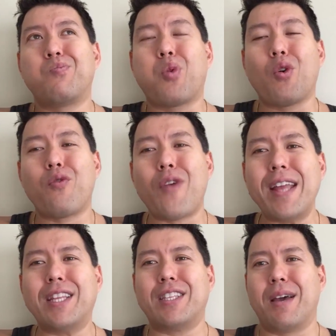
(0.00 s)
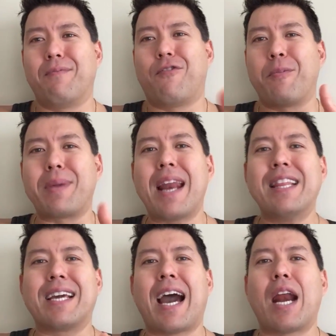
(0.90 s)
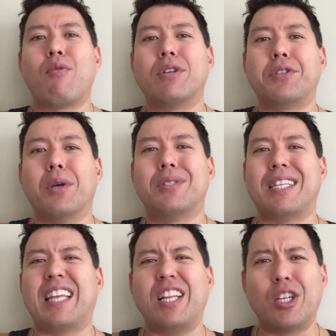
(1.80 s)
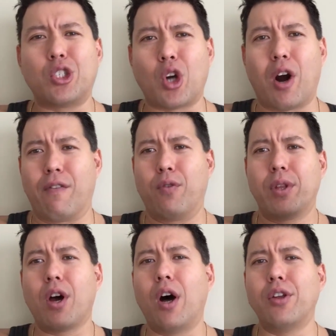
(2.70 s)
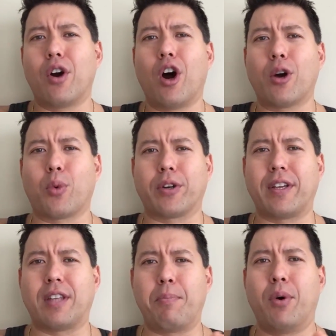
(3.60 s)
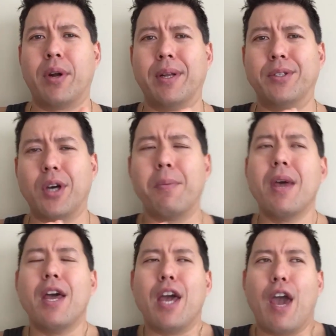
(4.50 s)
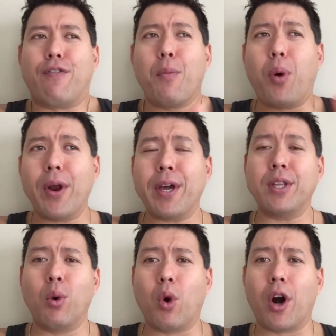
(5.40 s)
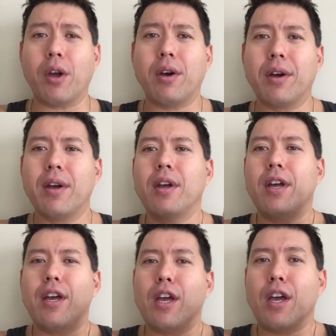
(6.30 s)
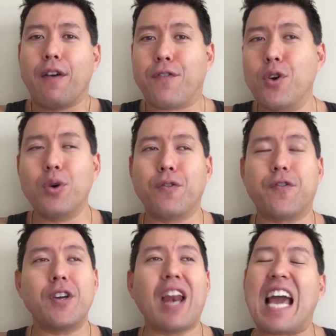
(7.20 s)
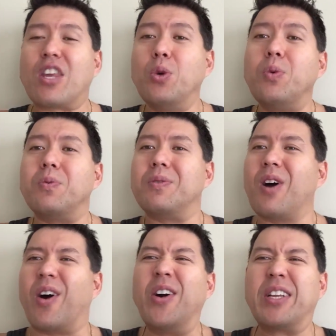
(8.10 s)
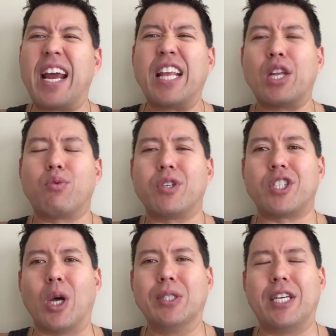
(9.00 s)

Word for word: prevented them from getting the kind of results that they deserve with all their hard work that they put in. So if you're putting in the work, if you feel like you aren't getting the results